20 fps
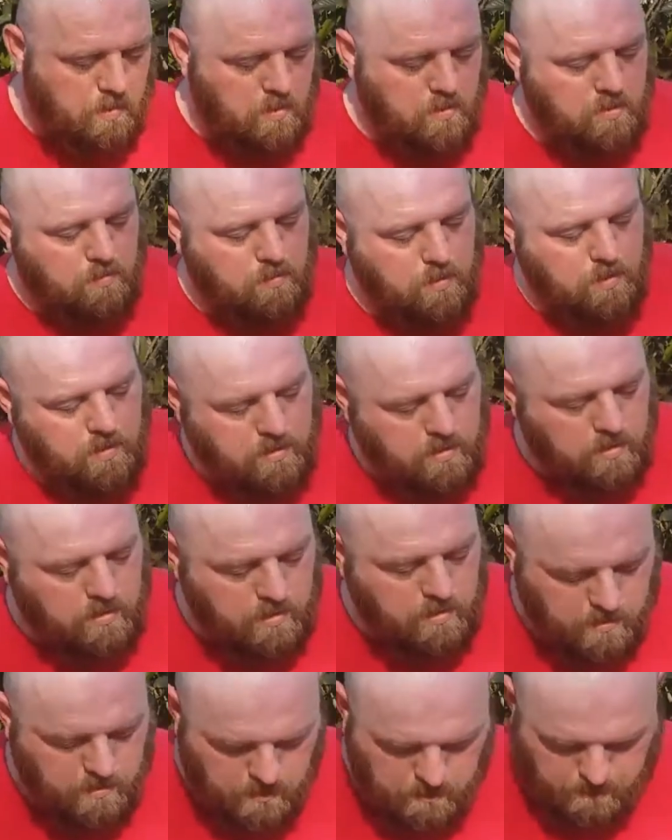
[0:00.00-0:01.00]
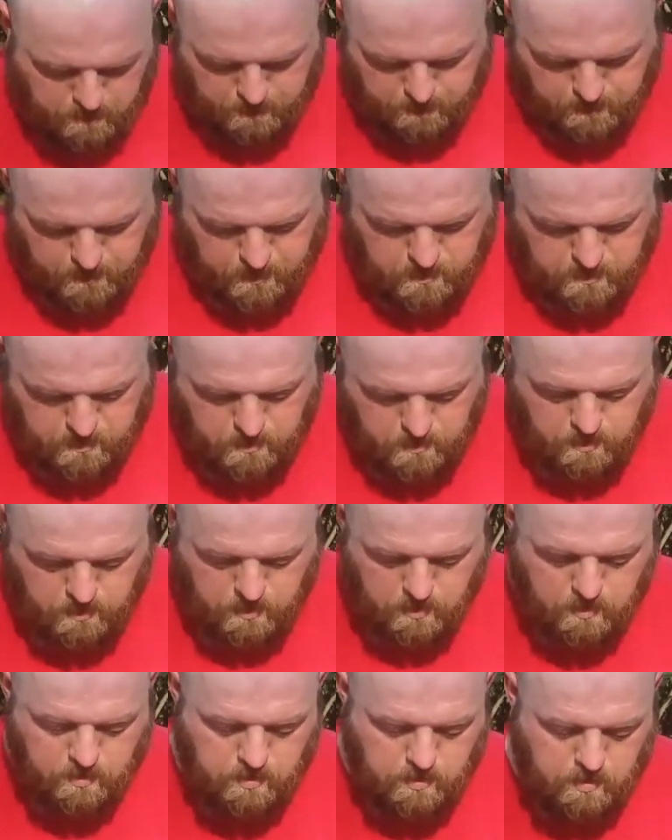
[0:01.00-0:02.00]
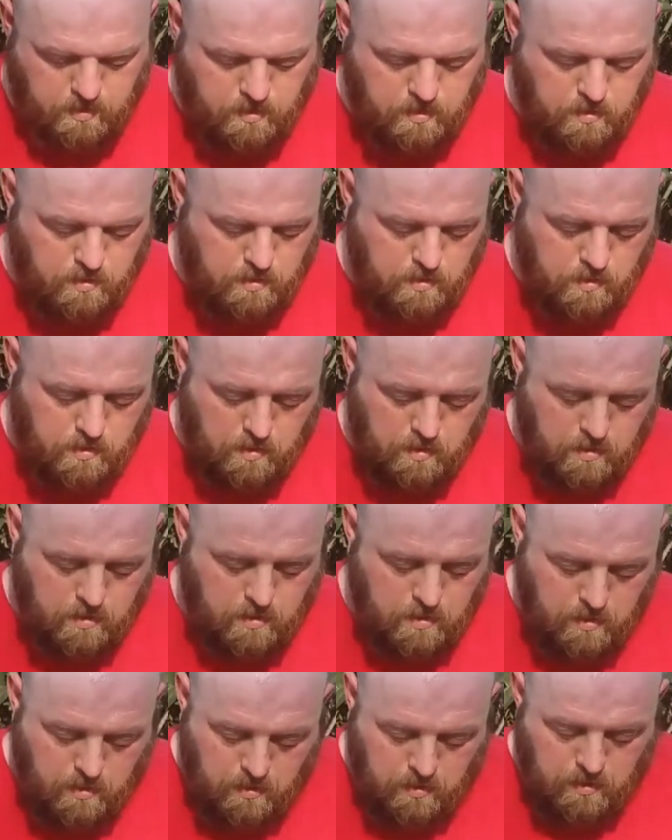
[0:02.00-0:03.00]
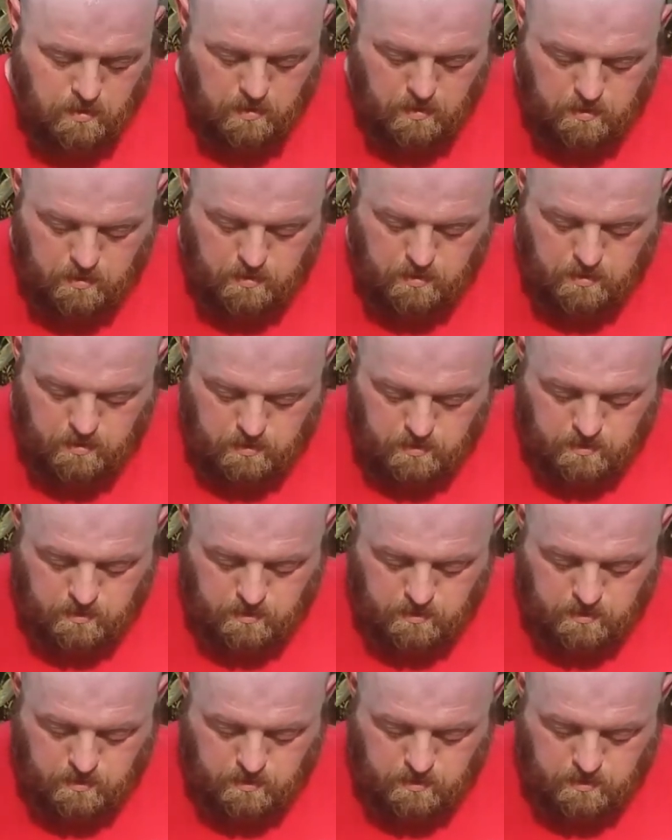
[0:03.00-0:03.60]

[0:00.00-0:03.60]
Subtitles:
post a picture at the end of the finished looking thing, and